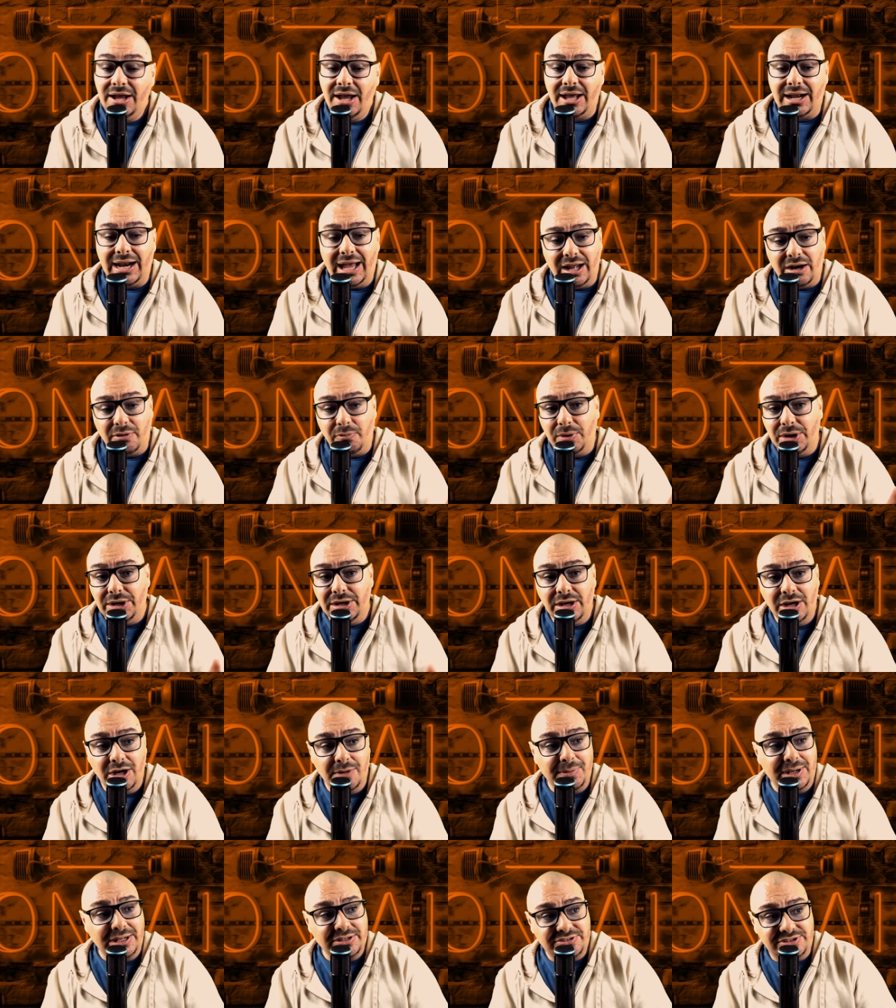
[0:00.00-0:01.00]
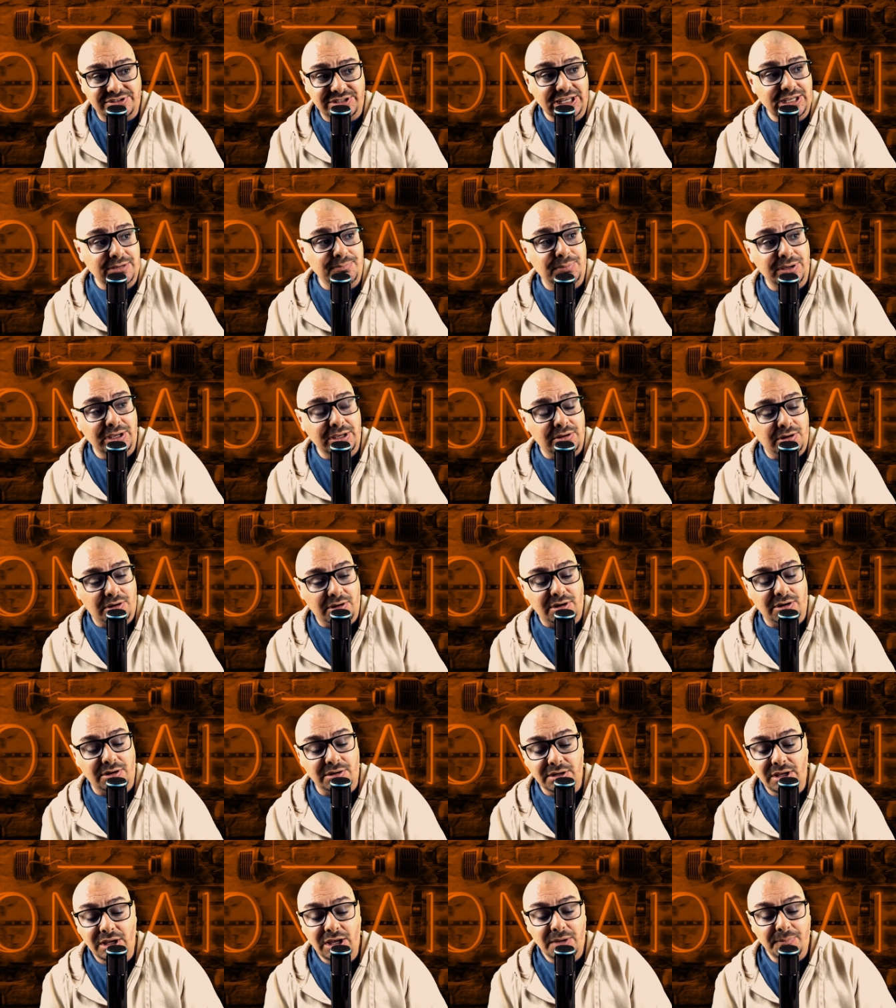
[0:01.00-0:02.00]
And I don't want to hear about Zeke being
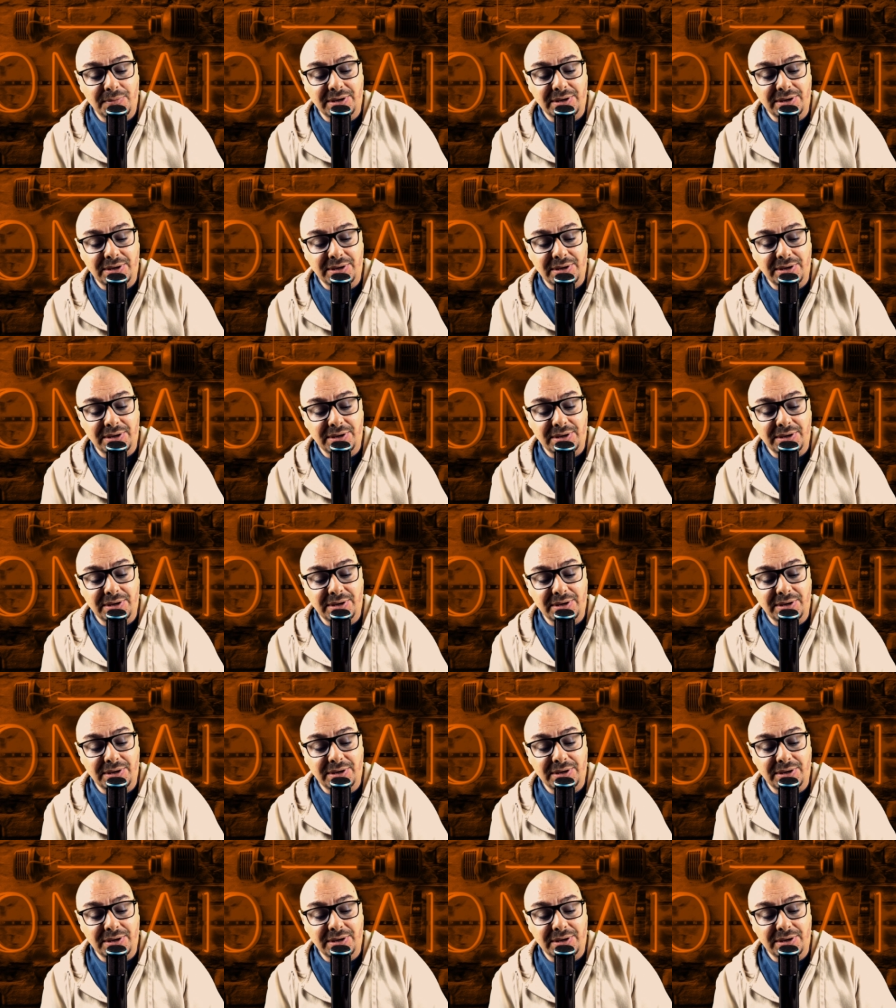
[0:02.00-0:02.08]
hurt